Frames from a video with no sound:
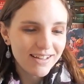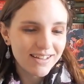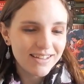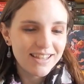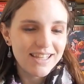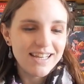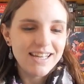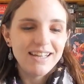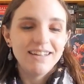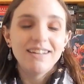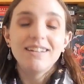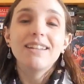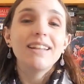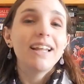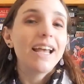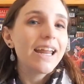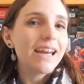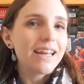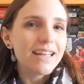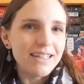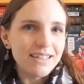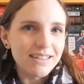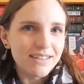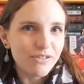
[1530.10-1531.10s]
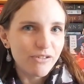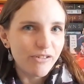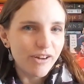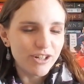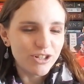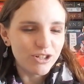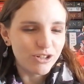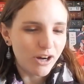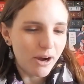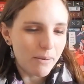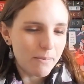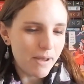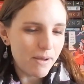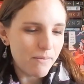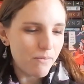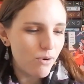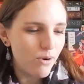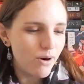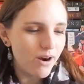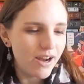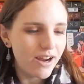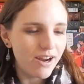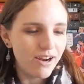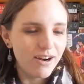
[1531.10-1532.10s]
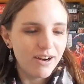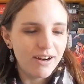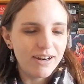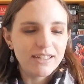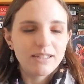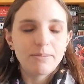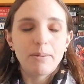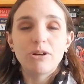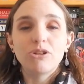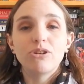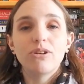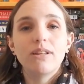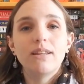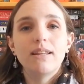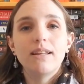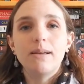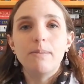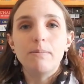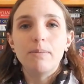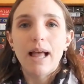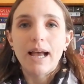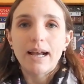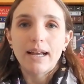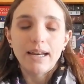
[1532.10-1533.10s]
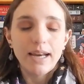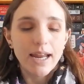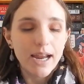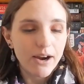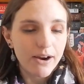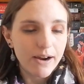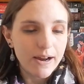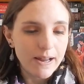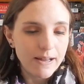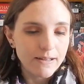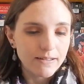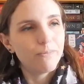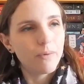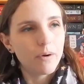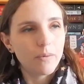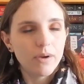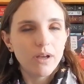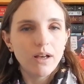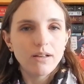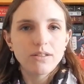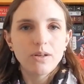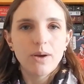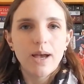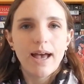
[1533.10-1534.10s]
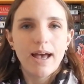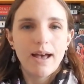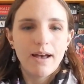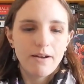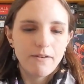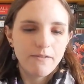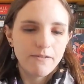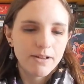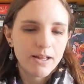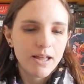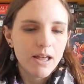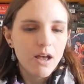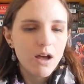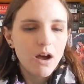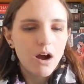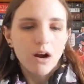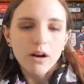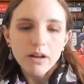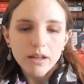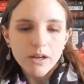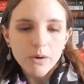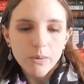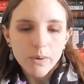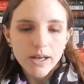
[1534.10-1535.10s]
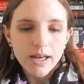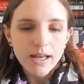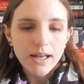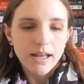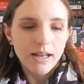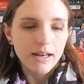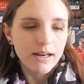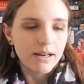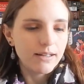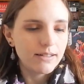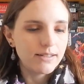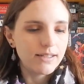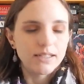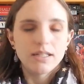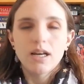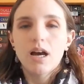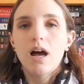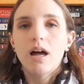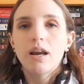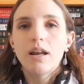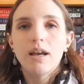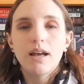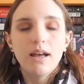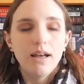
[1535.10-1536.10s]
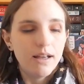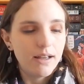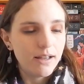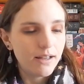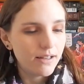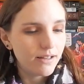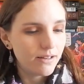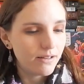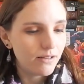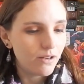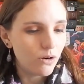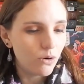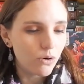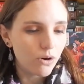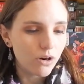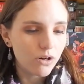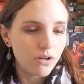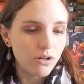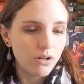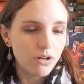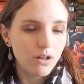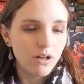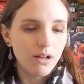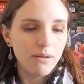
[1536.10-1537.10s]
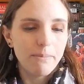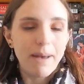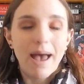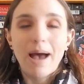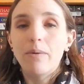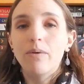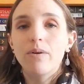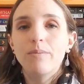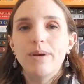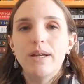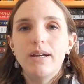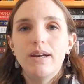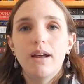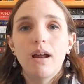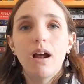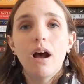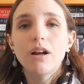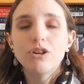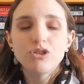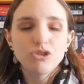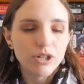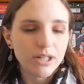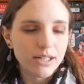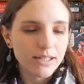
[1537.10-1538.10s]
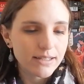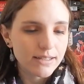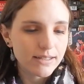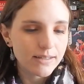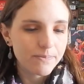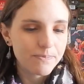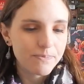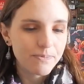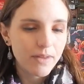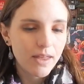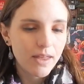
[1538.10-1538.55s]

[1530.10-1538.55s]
The ladies feature a bit more here, especially the Black Canaries, but we also have Harley Quinn, Zatanna, Oracle, Batwoman, and Huntress.